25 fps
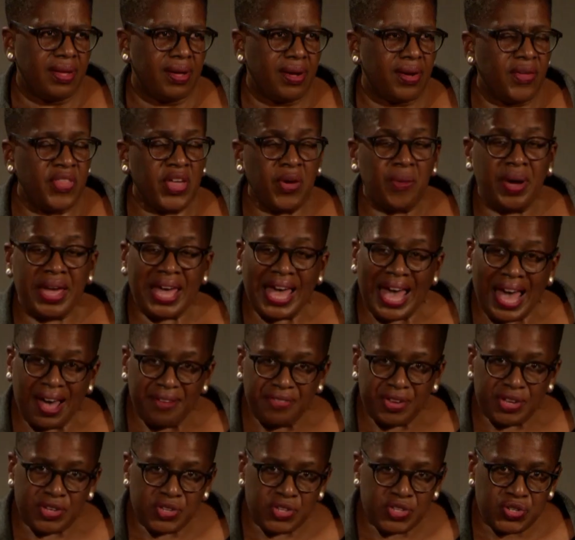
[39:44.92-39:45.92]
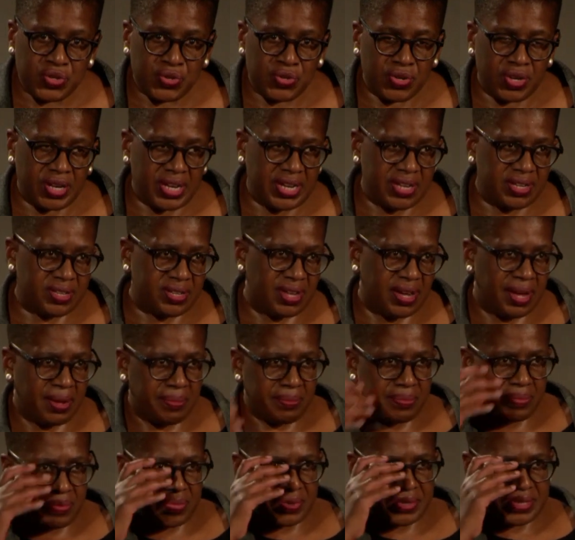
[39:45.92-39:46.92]
Although I have enjoyed
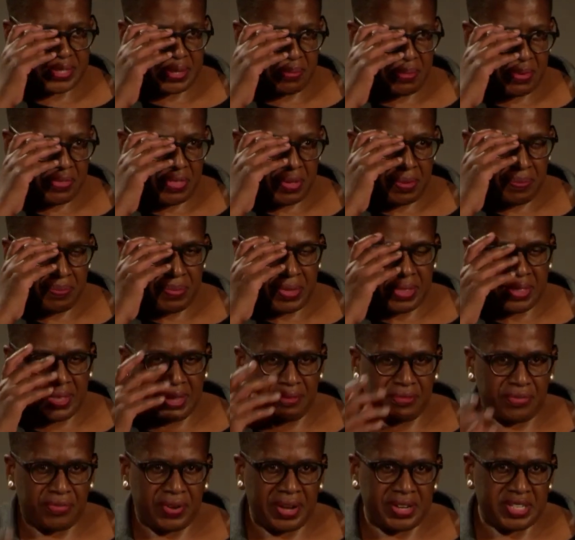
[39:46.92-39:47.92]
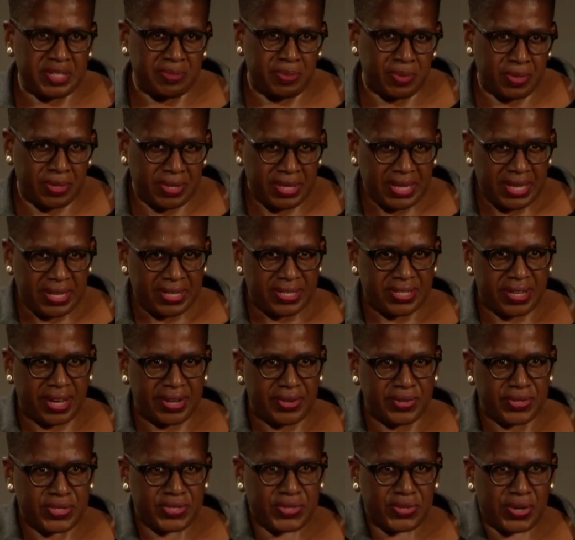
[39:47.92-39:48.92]
some of the inflatable
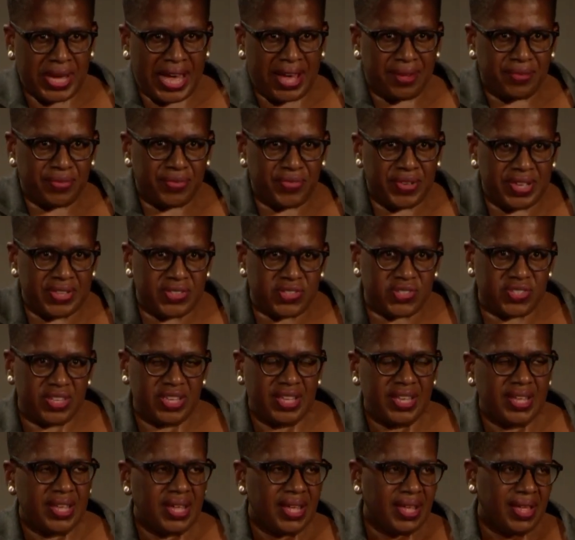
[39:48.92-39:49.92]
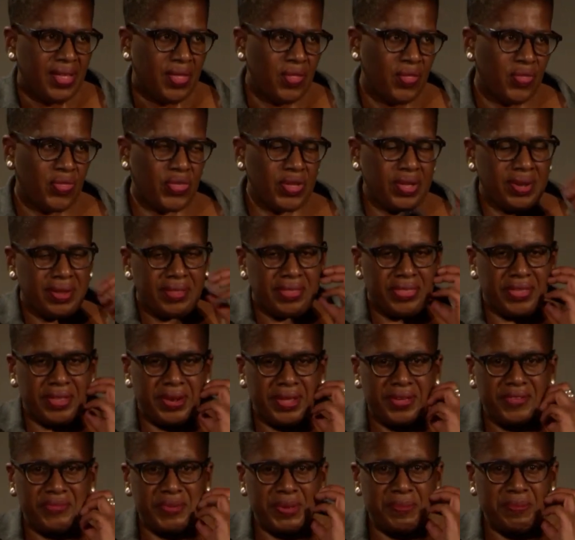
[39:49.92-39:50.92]
dinosaur outfits that
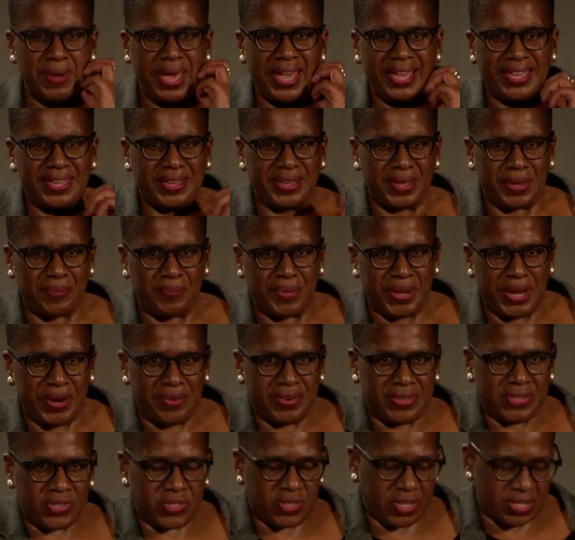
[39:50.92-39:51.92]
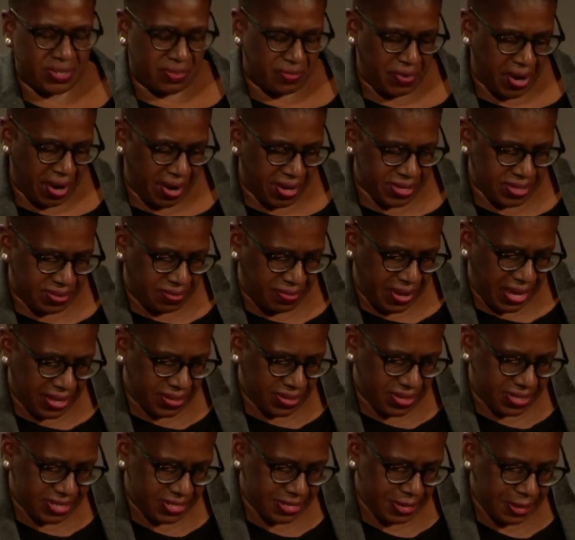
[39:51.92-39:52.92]
have been making appearances at various
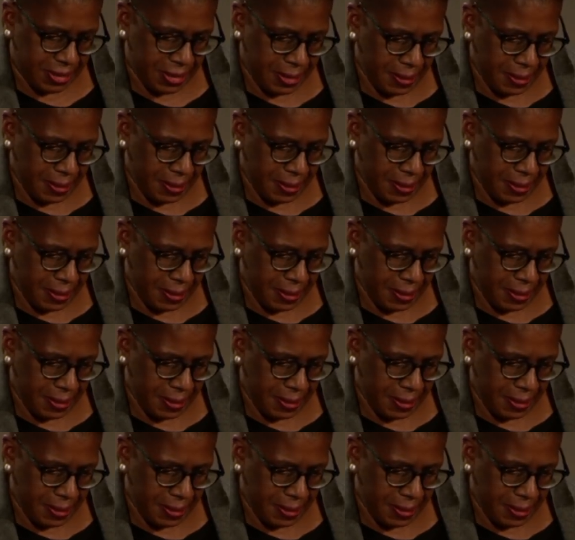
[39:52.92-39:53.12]
events.